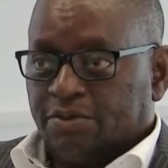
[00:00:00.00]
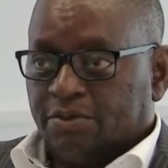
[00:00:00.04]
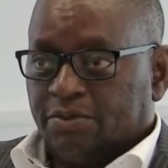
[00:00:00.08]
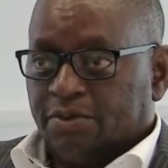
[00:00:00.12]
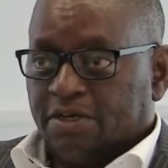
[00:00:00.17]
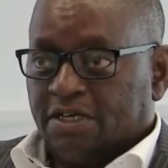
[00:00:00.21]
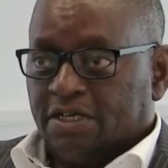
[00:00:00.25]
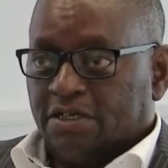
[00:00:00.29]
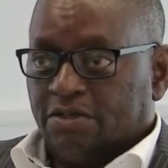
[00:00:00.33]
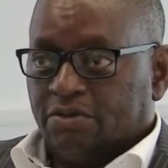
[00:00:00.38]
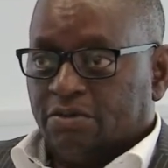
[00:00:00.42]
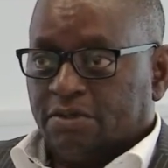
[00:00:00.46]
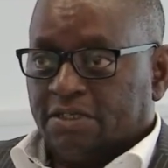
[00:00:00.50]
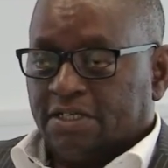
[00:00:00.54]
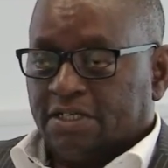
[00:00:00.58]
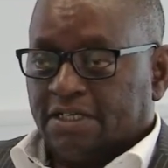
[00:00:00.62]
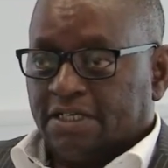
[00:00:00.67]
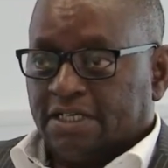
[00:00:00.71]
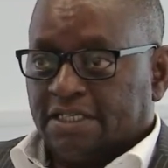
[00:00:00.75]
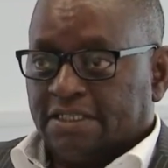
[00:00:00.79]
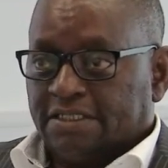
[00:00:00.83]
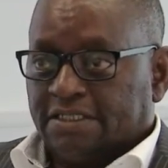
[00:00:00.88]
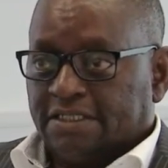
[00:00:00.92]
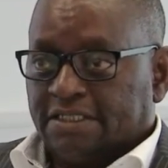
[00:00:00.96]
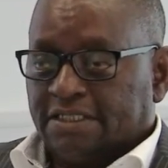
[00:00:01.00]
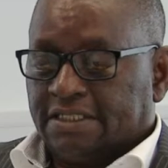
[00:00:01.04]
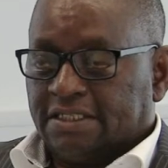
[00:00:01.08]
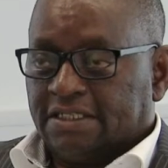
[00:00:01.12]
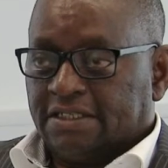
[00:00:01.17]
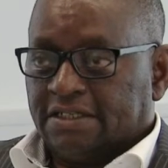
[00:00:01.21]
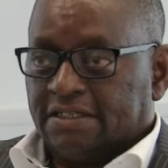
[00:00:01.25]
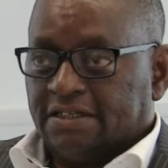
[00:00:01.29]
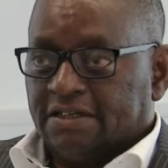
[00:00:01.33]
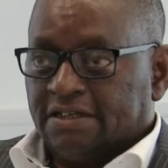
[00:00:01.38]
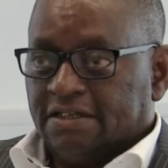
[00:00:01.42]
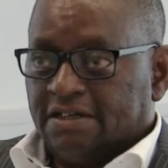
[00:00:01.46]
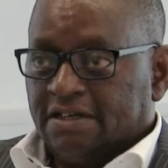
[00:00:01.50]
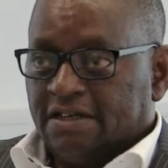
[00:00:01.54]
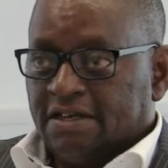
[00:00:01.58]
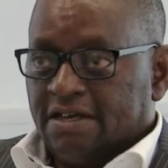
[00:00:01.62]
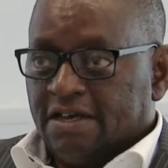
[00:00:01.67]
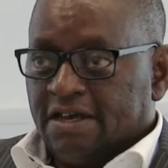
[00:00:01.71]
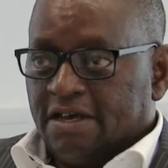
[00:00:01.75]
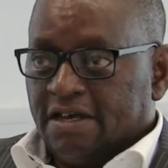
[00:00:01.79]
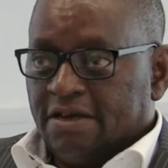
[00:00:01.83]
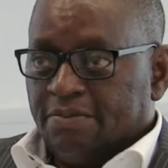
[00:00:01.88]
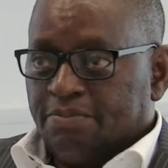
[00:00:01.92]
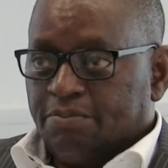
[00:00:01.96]
We were looking at
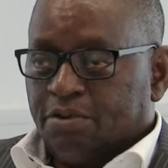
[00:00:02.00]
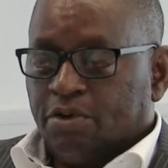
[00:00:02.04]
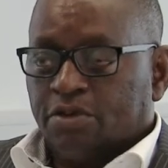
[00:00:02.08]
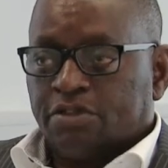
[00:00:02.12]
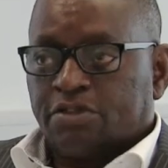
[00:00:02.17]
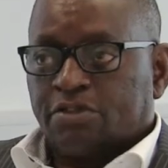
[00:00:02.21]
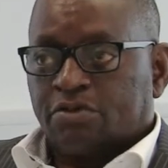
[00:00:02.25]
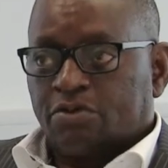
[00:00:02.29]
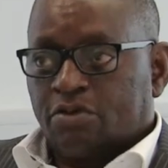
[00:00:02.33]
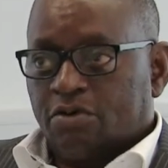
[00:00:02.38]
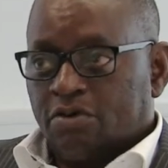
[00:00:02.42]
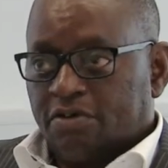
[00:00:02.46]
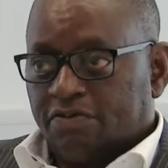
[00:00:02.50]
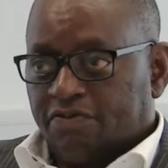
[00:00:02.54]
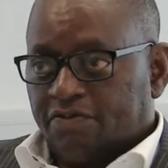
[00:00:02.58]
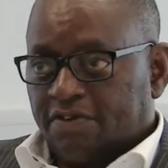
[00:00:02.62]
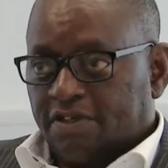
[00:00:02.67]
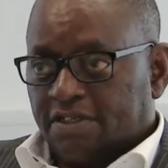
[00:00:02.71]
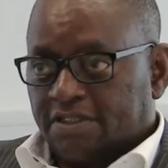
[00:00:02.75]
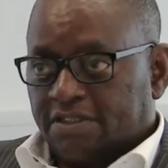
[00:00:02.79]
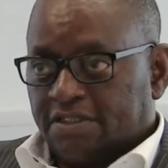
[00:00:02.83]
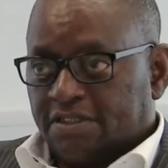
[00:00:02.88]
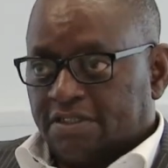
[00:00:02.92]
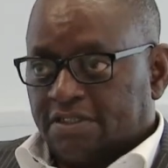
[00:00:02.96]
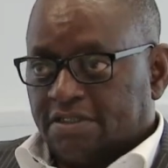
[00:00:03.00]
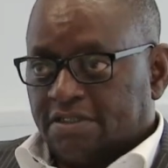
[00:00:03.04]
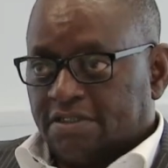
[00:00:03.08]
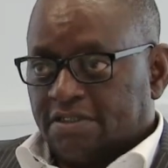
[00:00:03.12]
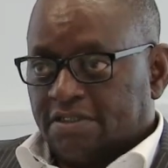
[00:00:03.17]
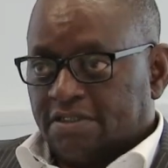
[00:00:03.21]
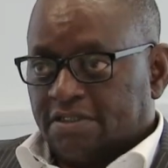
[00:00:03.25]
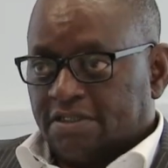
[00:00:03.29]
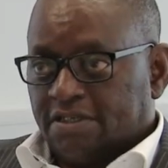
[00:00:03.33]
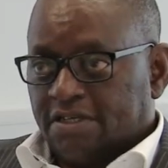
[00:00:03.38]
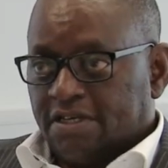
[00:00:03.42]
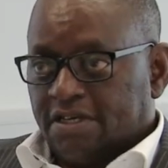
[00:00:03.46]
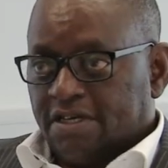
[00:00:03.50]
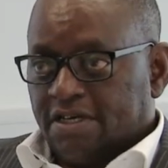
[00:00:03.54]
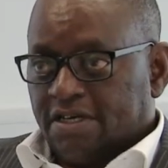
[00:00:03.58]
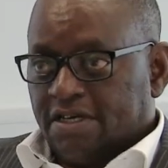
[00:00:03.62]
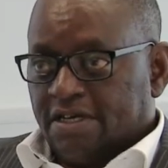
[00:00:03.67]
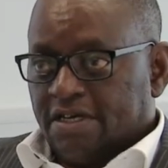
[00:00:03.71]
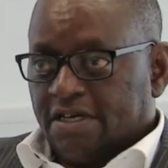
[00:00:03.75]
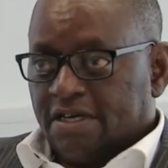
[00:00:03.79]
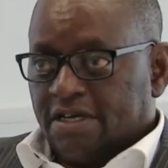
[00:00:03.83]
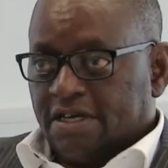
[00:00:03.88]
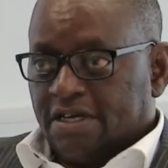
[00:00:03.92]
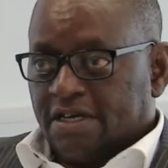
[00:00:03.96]
post-conflict
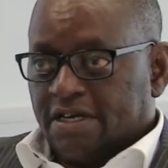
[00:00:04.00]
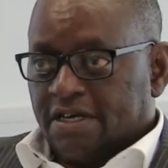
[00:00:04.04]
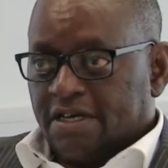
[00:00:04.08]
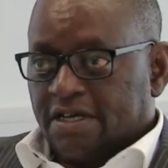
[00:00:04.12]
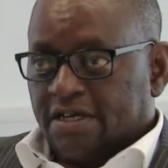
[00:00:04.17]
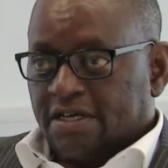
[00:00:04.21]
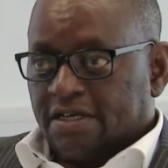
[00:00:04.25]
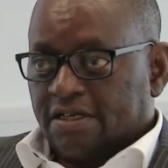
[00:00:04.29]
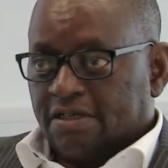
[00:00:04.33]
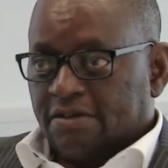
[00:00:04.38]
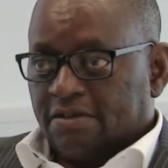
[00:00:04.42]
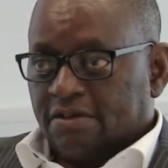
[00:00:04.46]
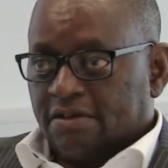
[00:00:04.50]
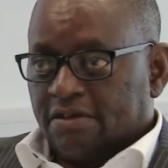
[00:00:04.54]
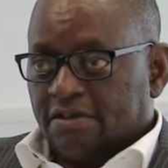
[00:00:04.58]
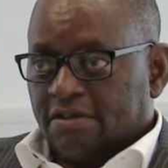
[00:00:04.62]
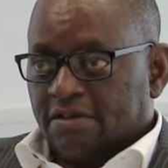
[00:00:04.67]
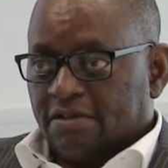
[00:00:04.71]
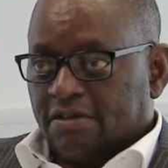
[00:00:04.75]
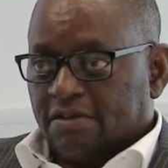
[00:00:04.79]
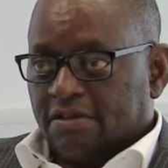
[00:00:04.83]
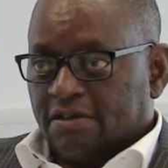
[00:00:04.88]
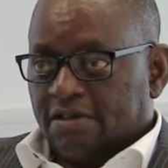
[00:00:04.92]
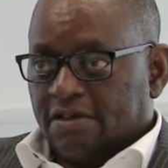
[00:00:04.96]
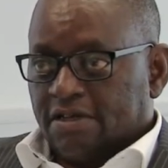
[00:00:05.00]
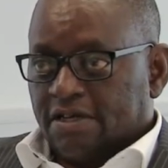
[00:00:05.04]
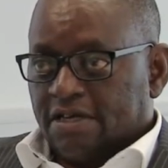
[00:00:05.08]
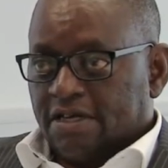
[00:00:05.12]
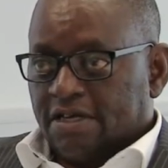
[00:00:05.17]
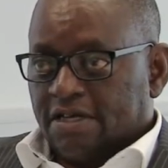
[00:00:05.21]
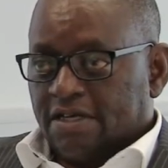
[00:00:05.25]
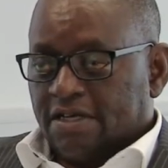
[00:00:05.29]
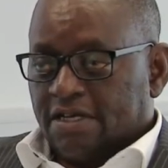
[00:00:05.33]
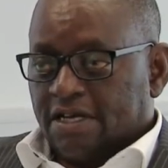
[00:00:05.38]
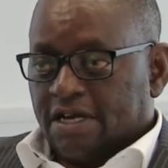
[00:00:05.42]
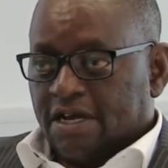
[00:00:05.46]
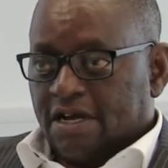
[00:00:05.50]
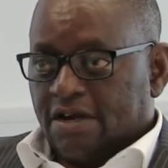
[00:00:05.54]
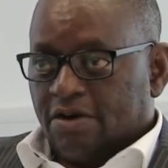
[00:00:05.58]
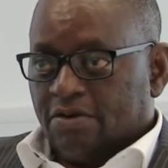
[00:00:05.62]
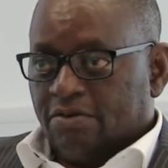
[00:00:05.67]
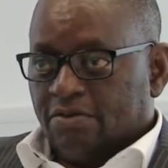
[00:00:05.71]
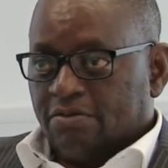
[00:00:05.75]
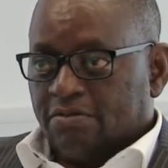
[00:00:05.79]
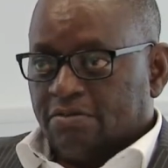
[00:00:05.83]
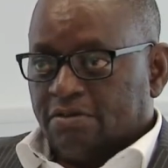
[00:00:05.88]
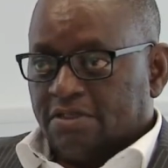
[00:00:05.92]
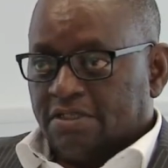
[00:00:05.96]
and
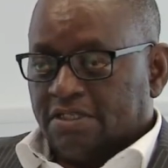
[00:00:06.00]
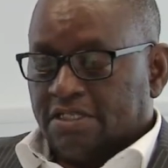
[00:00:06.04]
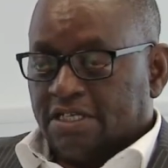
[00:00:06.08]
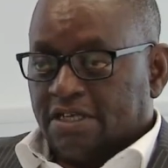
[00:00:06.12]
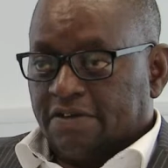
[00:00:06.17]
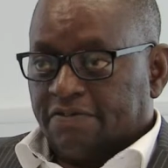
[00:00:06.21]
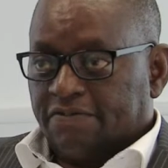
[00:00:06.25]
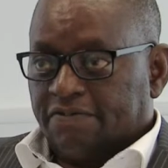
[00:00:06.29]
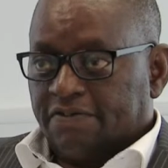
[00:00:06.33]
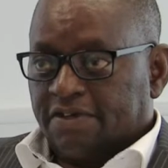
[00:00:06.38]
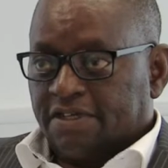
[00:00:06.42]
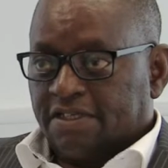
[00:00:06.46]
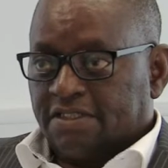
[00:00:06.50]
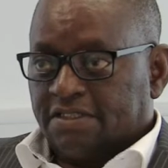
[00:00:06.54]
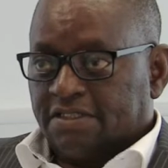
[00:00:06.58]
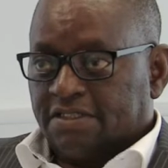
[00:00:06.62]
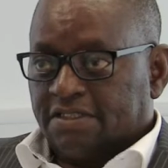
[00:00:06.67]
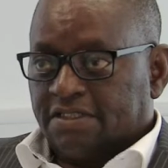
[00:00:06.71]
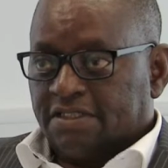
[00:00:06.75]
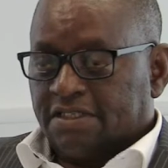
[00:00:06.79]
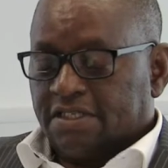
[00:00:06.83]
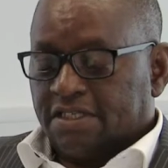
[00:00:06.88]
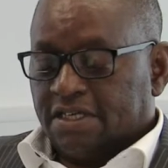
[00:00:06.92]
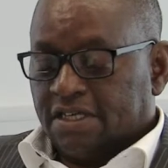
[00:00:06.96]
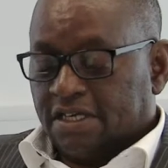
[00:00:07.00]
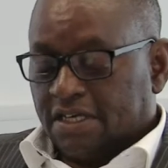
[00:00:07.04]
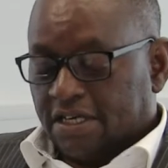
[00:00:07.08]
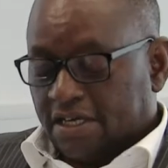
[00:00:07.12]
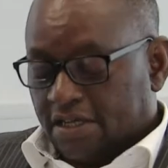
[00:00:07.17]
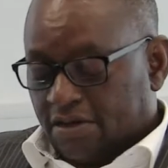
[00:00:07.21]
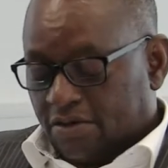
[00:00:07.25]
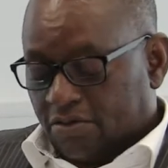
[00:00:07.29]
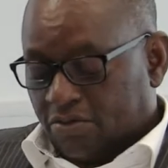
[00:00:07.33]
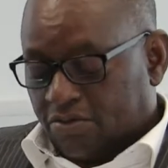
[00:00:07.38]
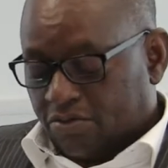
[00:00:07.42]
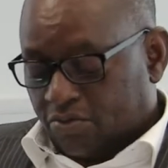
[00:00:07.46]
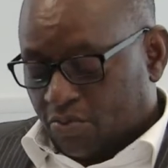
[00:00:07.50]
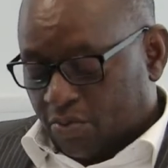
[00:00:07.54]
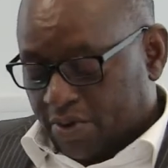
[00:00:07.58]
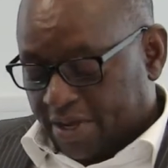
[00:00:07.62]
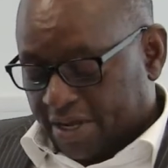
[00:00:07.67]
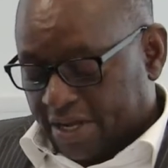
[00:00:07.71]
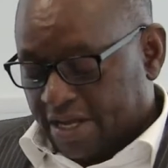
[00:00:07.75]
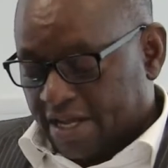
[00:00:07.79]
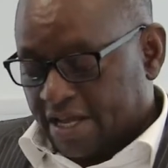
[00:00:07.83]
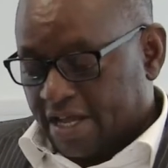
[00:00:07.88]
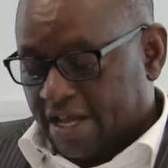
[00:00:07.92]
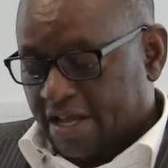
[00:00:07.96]
how it affects health
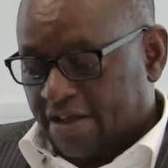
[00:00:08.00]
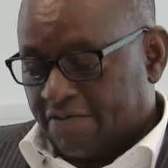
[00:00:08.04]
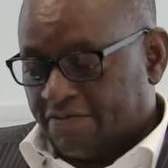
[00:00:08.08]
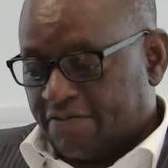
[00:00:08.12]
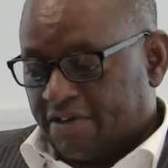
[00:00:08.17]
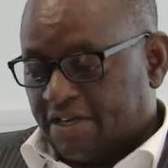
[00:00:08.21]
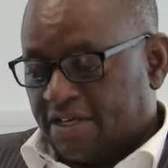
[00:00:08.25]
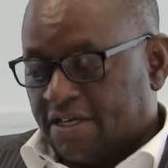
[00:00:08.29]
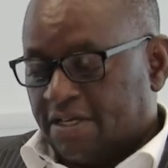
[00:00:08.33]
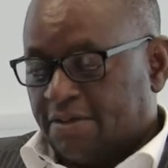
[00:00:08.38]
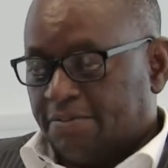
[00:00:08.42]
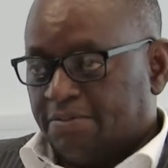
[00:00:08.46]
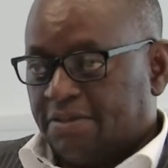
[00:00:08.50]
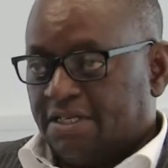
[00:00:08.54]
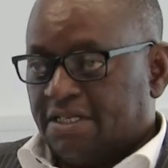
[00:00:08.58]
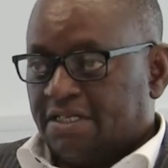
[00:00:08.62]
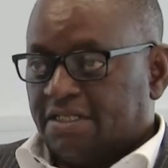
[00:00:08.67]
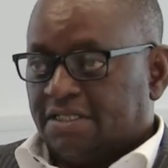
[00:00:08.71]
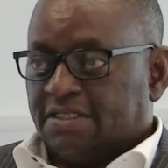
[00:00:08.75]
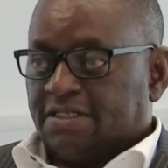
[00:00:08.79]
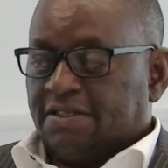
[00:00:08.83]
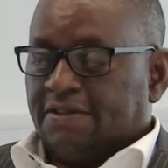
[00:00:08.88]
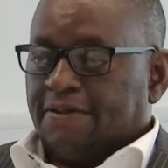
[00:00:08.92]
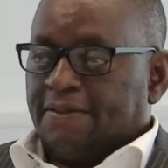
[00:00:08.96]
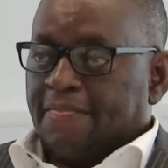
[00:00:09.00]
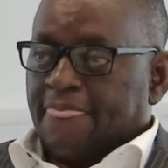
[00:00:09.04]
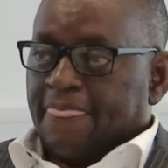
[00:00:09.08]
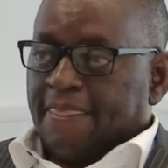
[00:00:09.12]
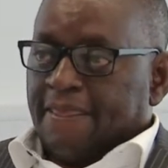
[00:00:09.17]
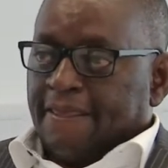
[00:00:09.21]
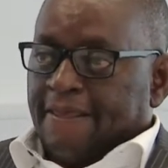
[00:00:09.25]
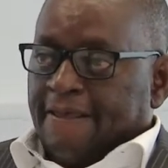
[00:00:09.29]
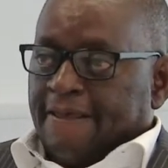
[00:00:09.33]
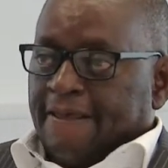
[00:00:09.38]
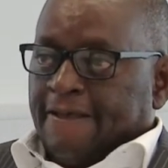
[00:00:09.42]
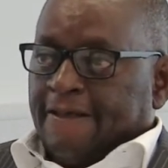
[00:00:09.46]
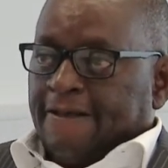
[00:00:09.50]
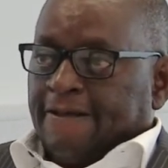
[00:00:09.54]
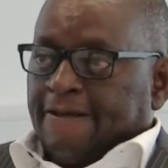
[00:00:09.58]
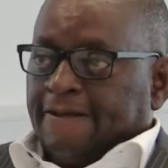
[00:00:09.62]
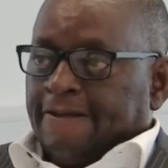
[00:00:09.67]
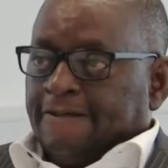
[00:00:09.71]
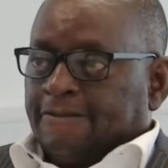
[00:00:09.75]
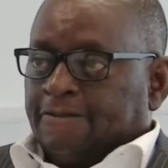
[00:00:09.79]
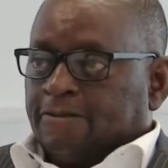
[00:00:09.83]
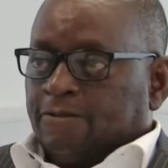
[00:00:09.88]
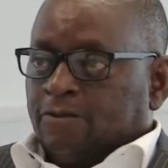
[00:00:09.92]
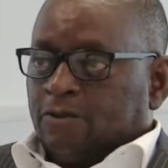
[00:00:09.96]
worker availability.
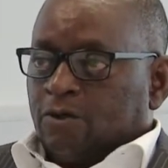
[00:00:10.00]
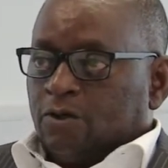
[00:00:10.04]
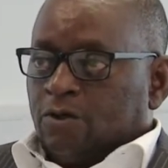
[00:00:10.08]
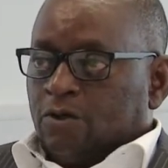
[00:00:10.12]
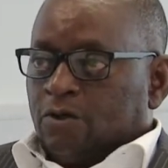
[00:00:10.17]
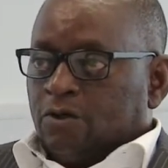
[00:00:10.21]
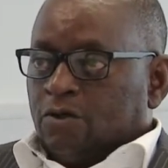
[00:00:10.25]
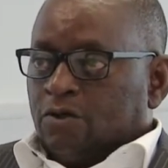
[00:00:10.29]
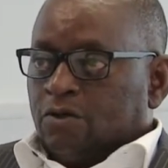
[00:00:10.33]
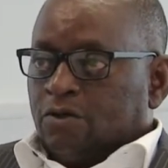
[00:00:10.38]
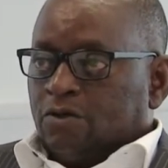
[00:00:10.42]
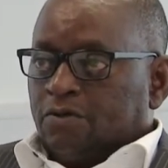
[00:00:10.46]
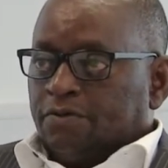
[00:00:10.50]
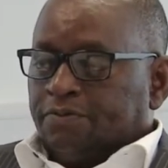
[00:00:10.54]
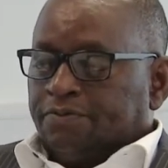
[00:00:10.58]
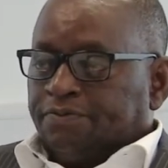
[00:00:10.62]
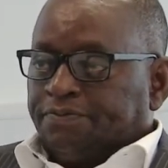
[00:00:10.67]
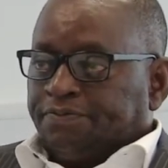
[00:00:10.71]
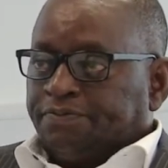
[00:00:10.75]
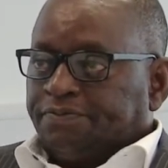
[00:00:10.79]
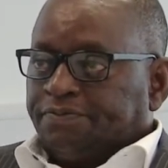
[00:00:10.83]
So